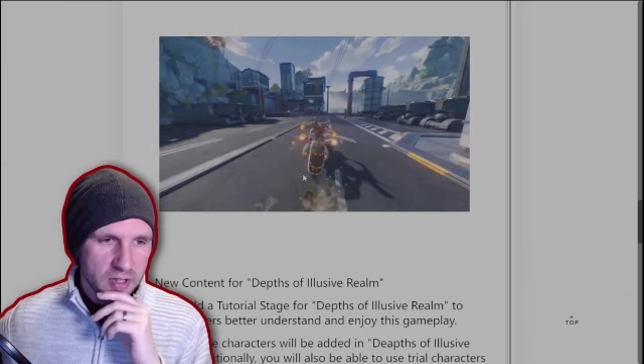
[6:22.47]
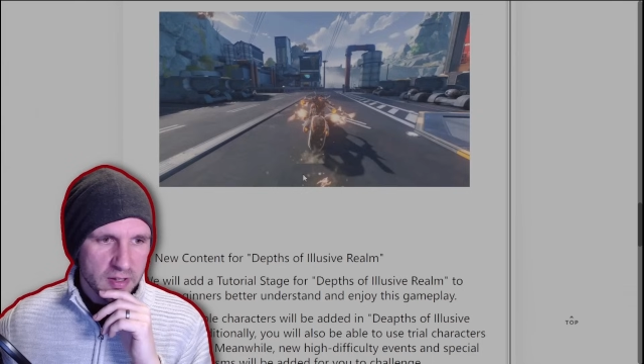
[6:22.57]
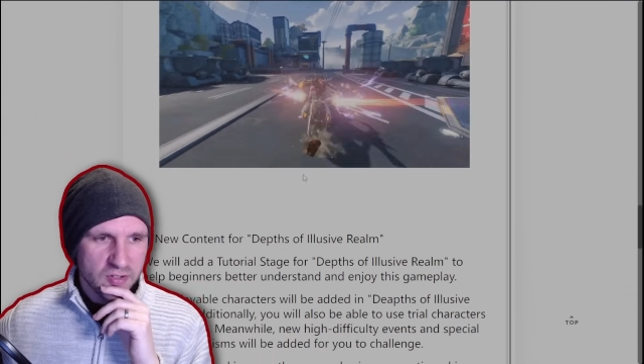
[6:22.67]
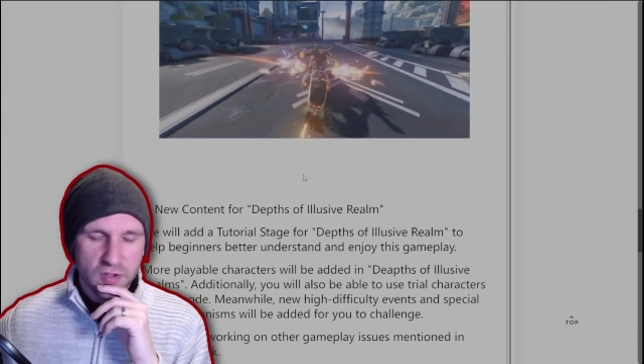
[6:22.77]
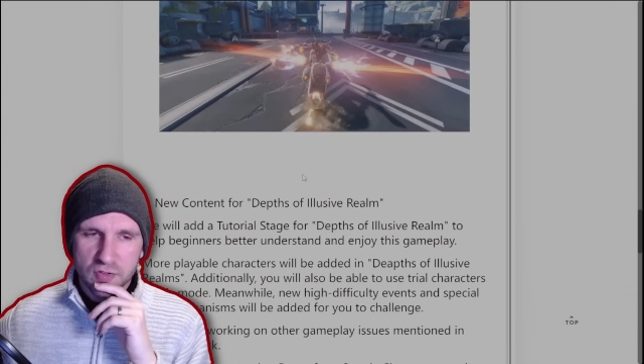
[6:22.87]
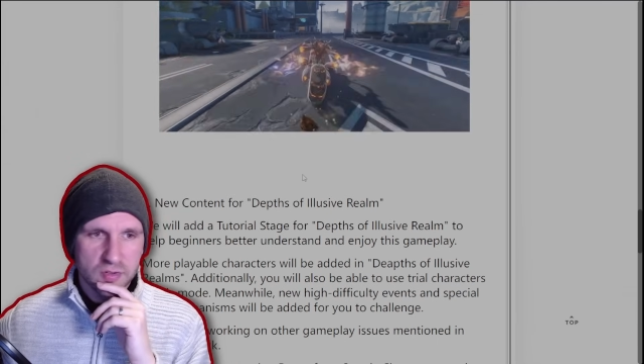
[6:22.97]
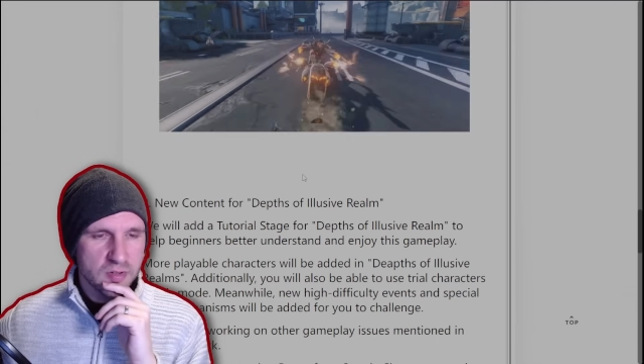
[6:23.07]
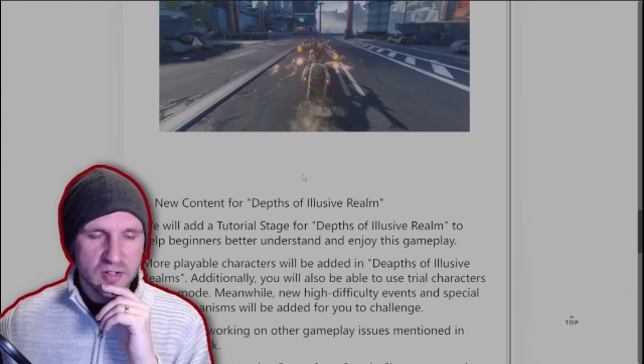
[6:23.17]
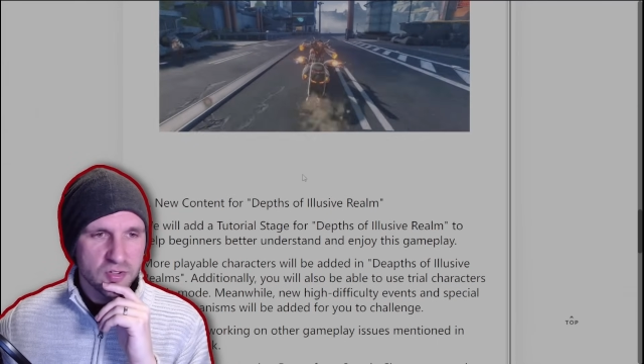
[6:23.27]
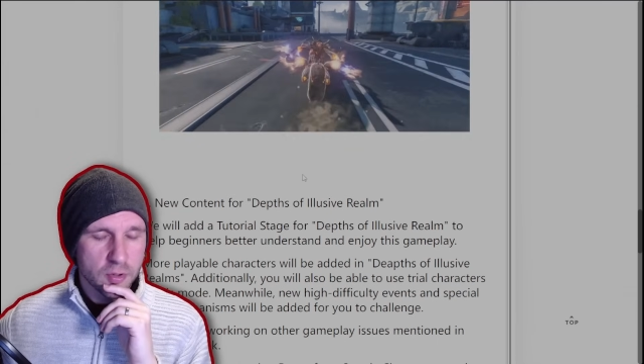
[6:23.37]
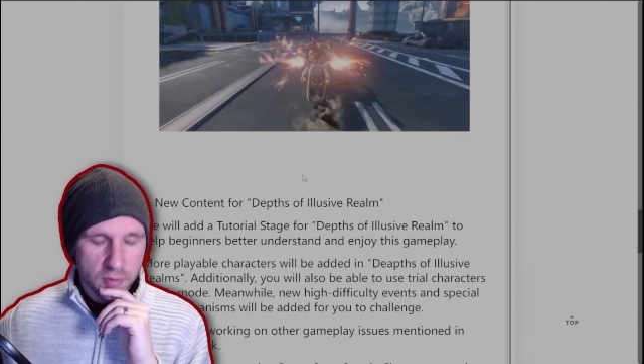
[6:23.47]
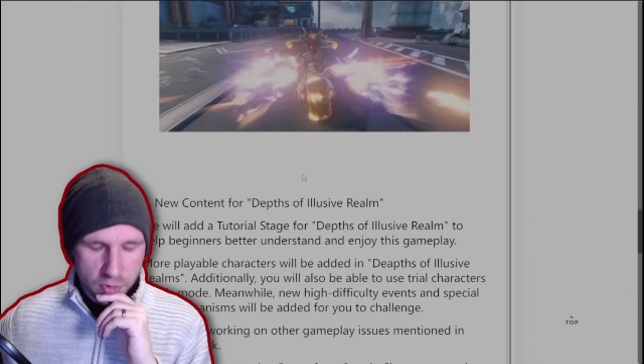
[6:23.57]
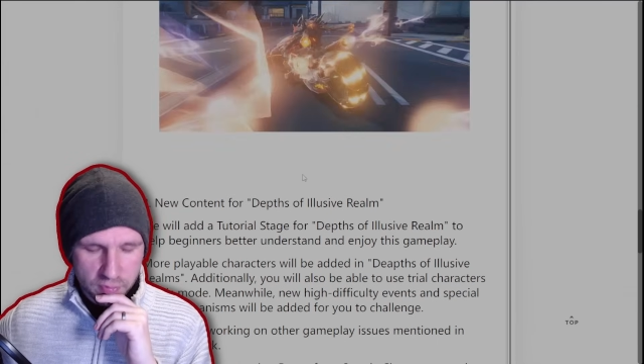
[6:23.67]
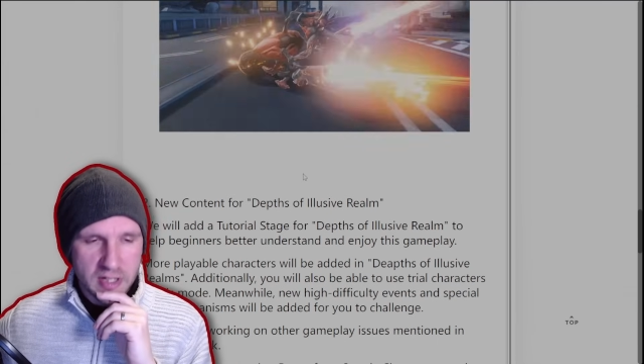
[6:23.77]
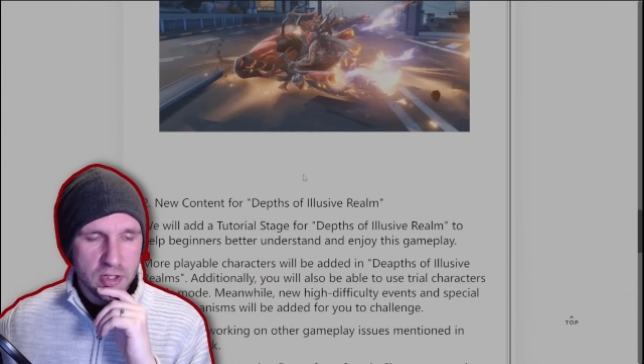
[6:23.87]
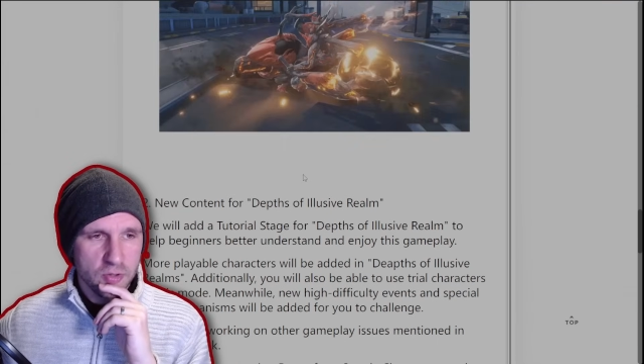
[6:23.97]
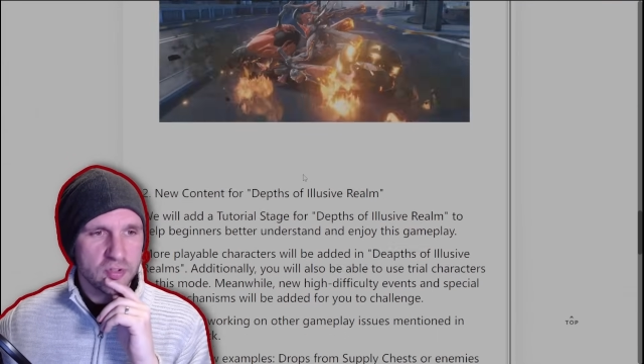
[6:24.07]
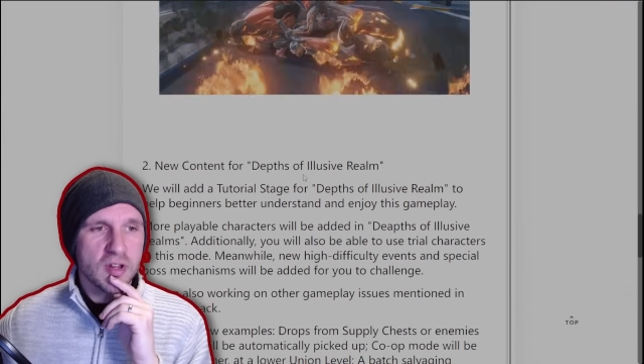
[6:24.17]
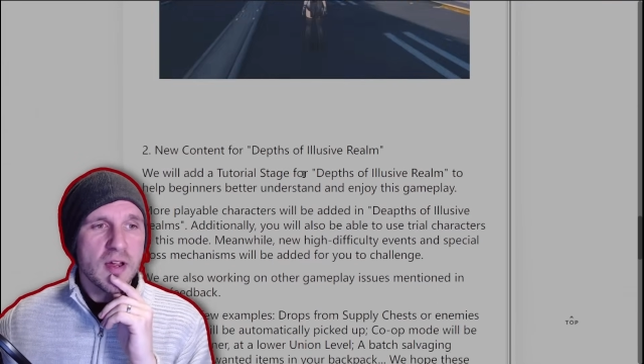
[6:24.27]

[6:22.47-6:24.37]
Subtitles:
That's great news.